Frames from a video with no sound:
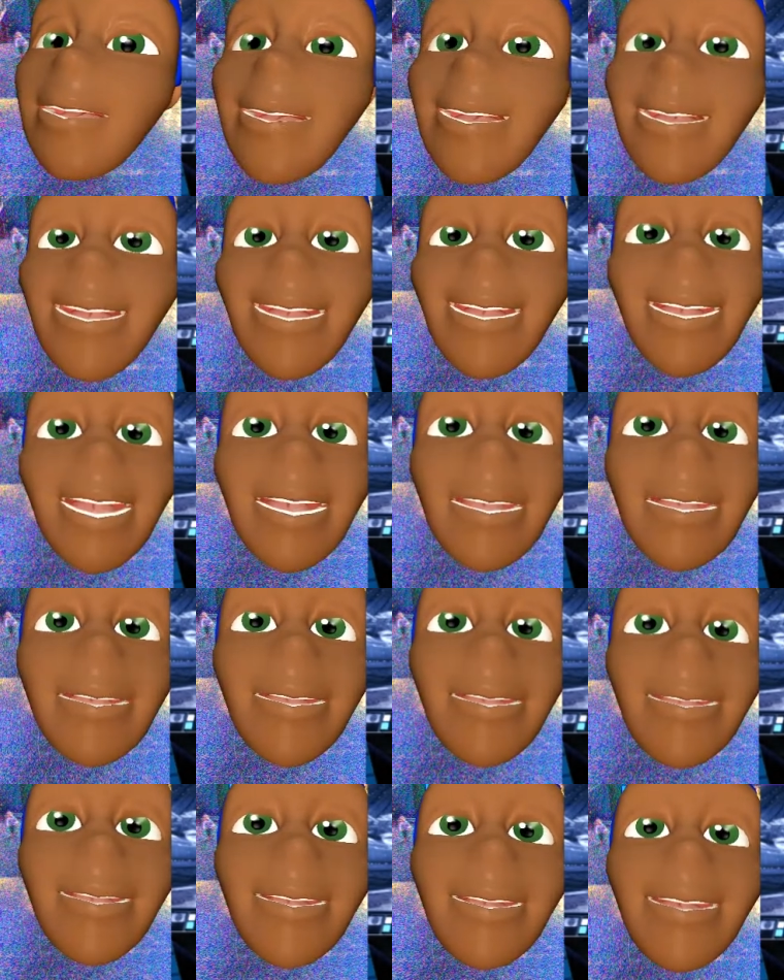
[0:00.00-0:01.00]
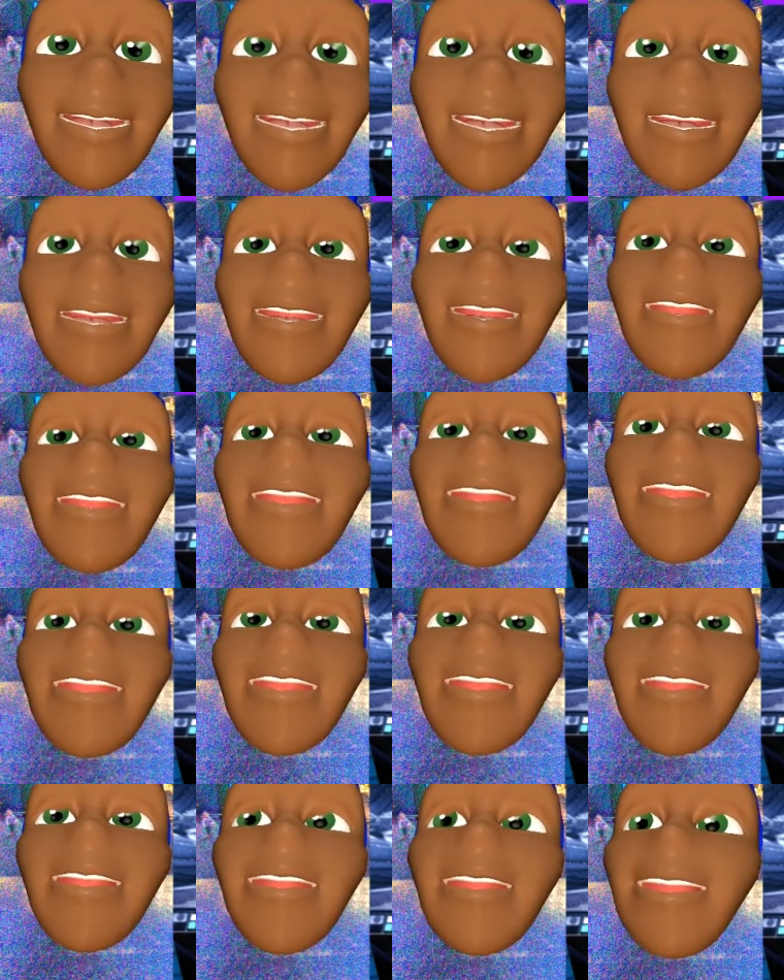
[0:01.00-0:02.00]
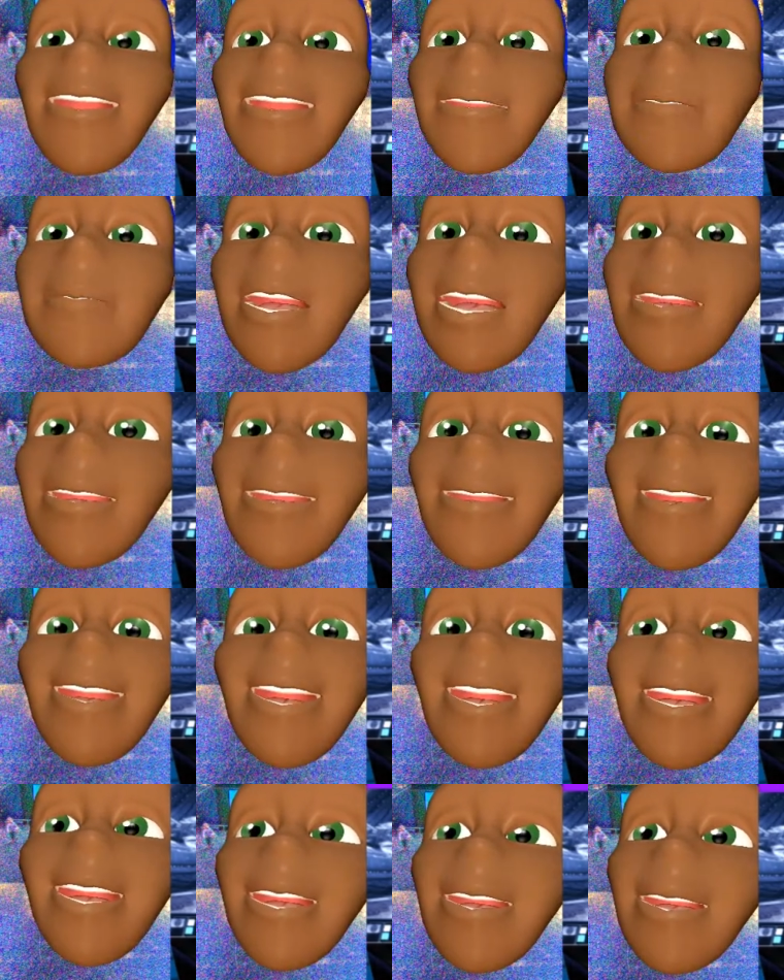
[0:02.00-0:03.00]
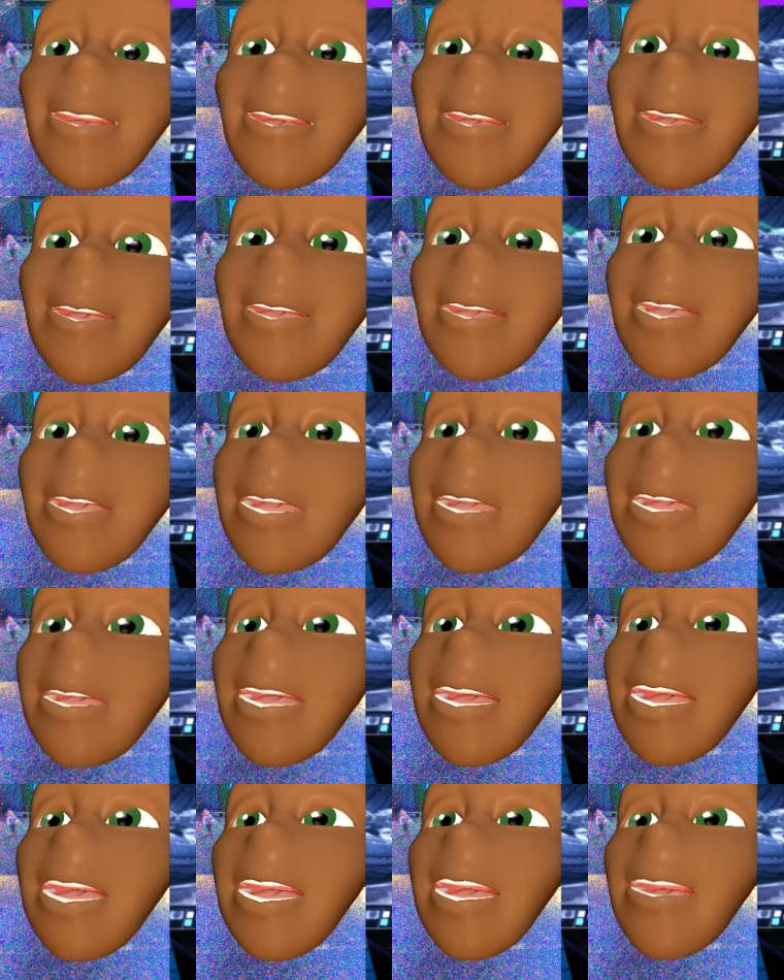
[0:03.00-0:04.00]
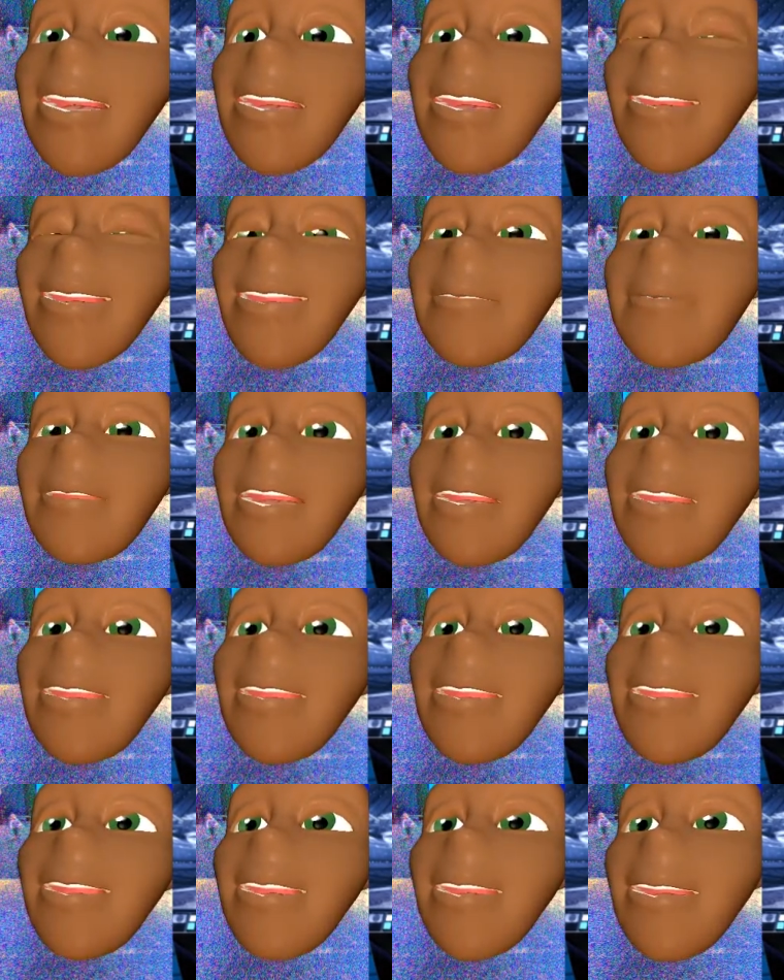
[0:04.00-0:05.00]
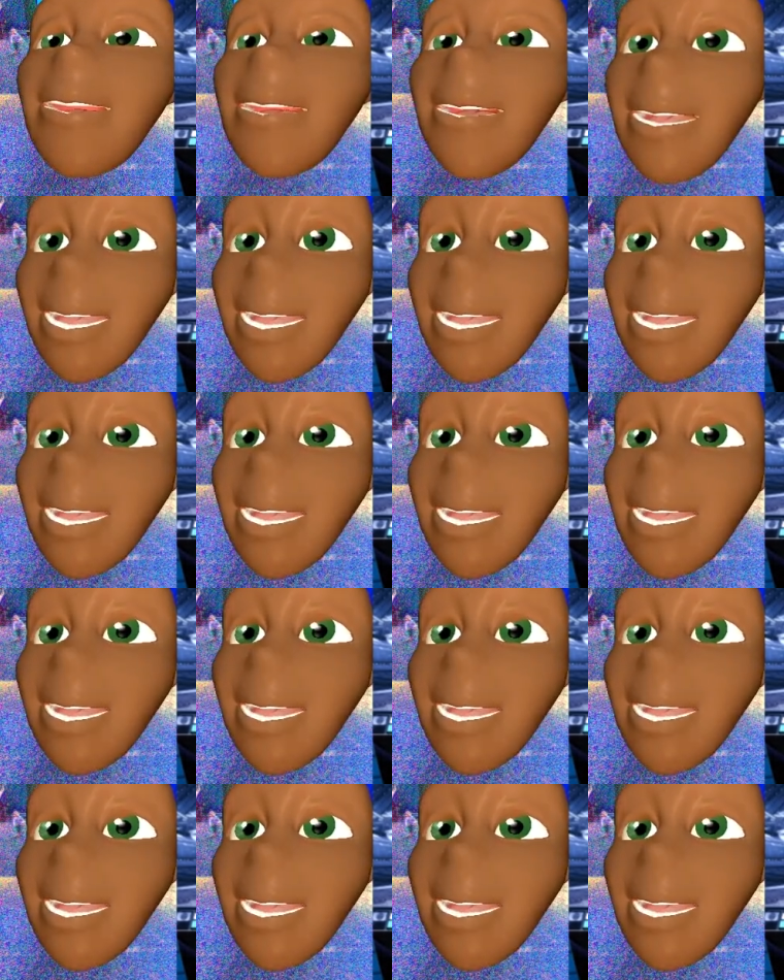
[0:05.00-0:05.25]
to set those, here they are here. Oh, that's a modern stool. There's the modern chair,